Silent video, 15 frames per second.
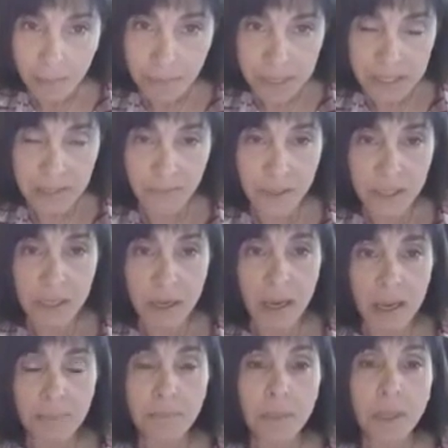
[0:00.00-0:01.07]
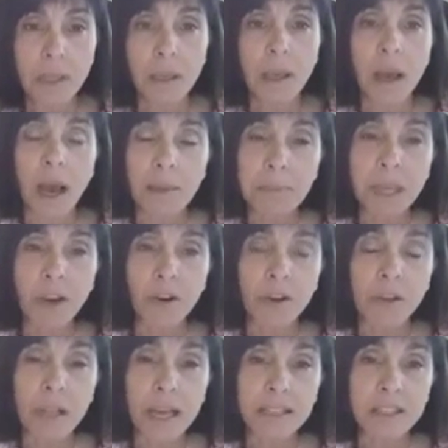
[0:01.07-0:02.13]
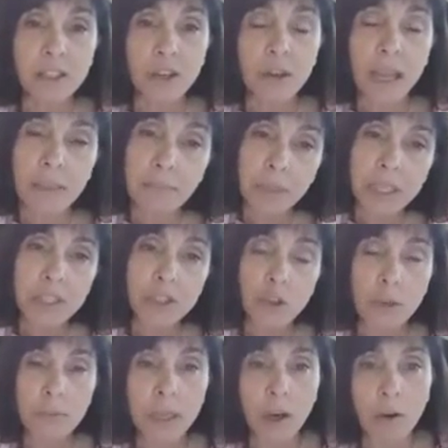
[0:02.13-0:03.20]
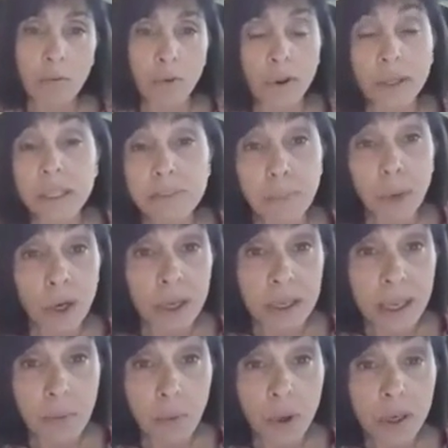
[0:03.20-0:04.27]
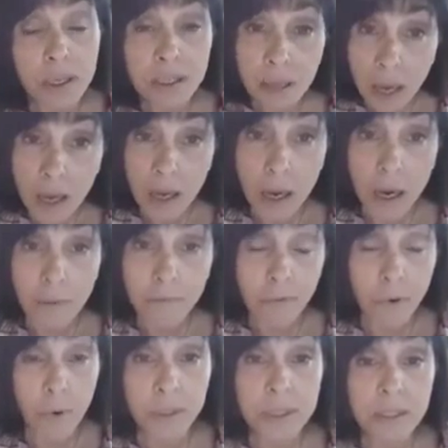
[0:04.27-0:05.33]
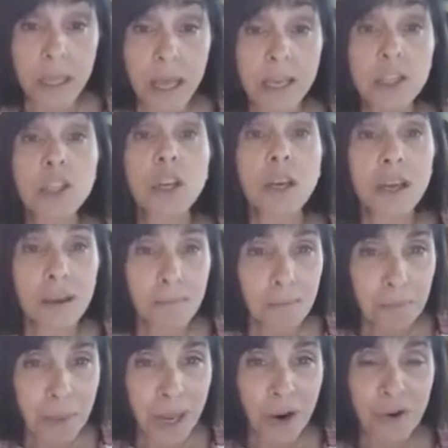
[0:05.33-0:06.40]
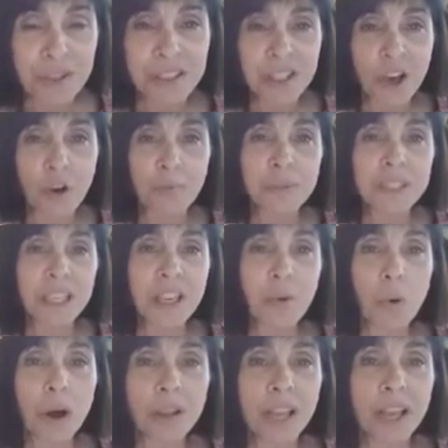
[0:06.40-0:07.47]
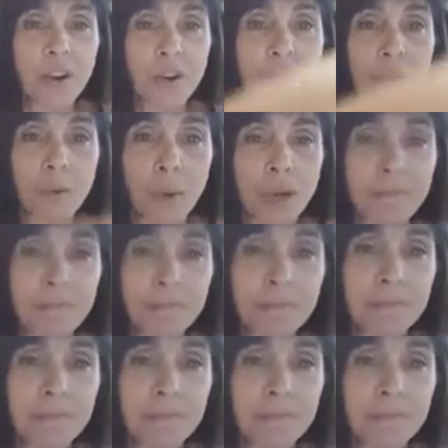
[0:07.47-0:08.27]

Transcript: Pacific time. I'm Karen Glasser, and please join me over at sparkitnetwork.com/Periscope. See you all later, everyone.